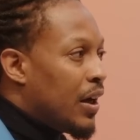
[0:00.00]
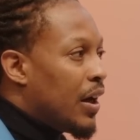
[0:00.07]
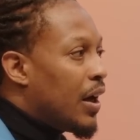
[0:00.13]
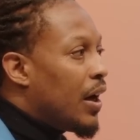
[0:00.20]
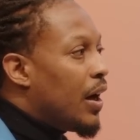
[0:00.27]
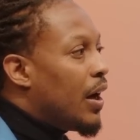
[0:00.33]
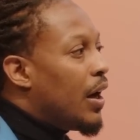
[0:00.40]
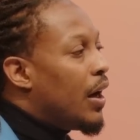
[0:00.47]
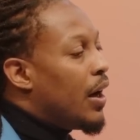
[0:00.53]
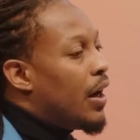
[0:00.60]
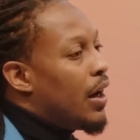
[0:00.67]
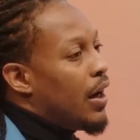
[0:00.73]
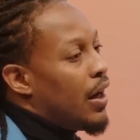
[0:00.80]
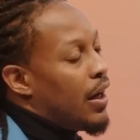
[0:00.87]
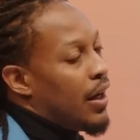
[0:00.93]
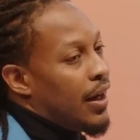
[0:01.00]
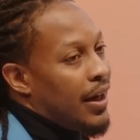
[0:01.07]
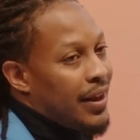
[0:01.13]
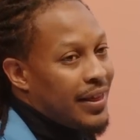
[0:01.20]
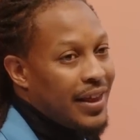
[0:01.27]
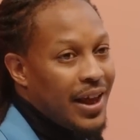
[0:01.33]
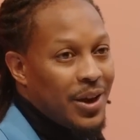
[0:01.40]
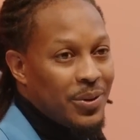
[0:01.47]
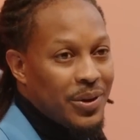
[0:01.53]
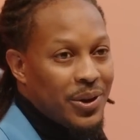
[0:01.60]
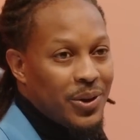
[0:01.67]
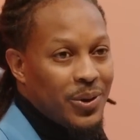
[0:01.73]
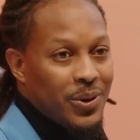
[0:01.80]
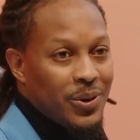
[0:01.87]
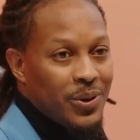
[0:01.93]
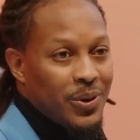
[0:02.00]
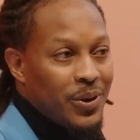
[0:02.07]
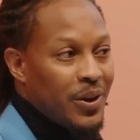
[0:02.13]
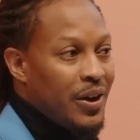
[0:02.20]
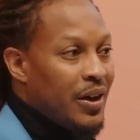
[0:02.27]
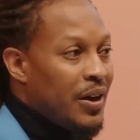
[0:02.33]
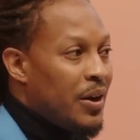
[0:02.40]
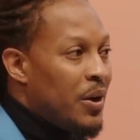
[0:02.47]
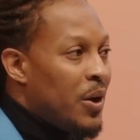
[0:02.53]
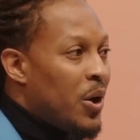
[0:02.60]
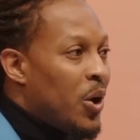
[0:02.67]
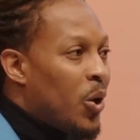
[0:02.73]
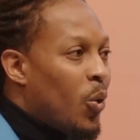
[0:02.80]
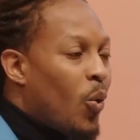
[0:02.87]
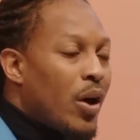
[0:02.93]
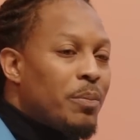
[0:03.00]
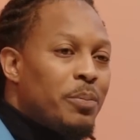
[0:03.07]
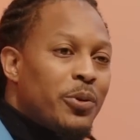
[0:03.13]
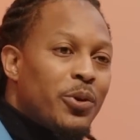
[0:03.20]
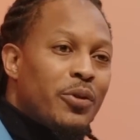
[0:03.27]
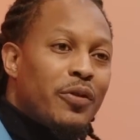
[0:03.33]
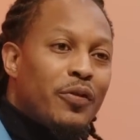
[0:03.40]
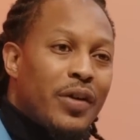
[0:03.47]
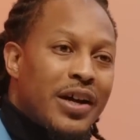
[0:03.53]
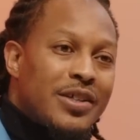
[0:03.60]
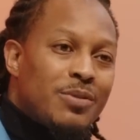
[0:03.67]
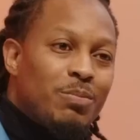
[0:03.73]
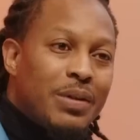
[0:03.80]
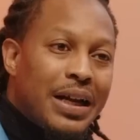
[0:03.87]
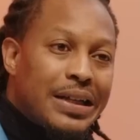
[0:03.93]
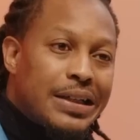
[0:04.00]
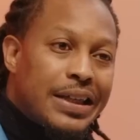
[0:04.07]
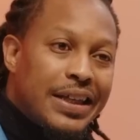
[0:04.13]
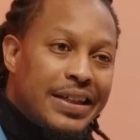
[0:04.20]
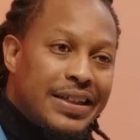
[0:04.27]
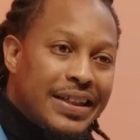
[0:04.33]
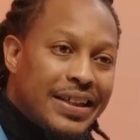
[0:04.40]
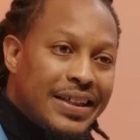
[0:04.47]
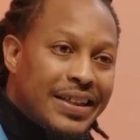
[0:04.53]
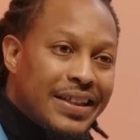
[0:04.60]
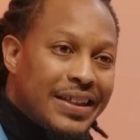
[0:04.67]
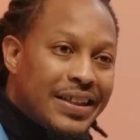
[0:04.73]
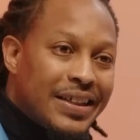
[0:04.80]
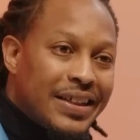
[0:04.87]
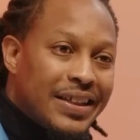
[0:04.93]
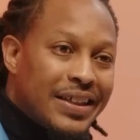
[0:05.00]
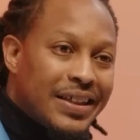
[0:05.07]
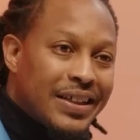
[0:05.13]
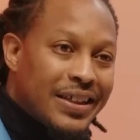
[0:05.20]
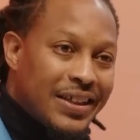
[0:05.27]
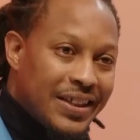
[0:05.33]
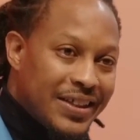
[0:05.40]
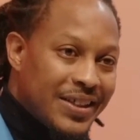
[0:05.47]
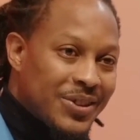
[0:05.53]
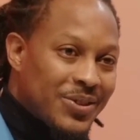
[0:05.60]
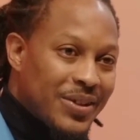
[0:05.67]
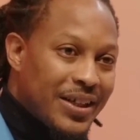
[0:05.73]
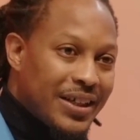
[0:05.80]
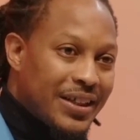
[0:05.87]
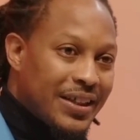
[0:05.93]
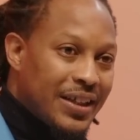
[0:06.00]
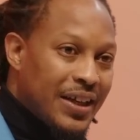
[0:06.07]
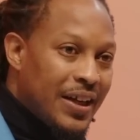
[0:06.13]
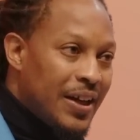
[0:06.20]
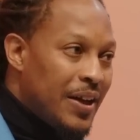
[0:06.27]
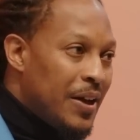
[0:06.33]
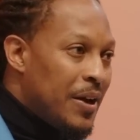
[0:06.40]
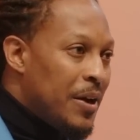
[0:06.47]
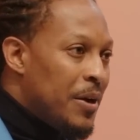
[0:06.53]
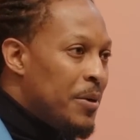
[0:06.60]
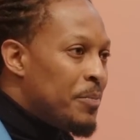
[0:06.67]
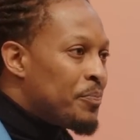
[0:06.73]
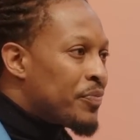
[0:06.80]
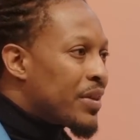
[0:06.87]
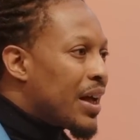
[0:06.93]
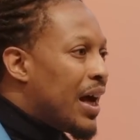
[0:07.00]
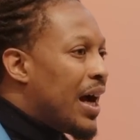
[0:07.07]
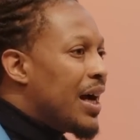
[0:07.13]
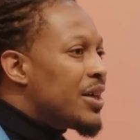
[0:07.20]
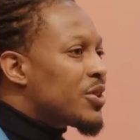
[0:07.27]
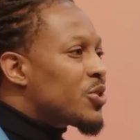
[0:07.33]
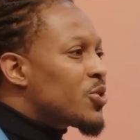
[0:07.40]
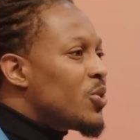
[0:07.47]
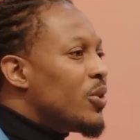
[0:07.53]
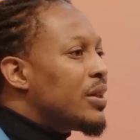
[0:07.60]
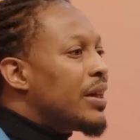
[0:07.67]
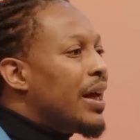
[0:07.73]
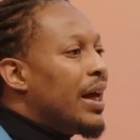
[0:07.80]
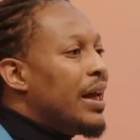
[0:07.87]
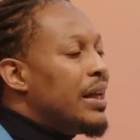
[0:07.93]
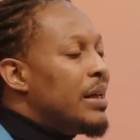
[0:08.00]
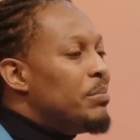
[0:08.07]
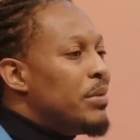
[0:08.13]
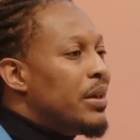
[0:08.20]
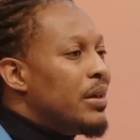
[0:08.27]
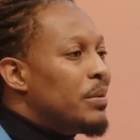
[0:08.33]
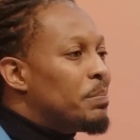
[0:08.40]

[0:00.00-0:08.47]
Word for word: Ah, there we go. What purifies blood? Kidneys, right? I saw the enemy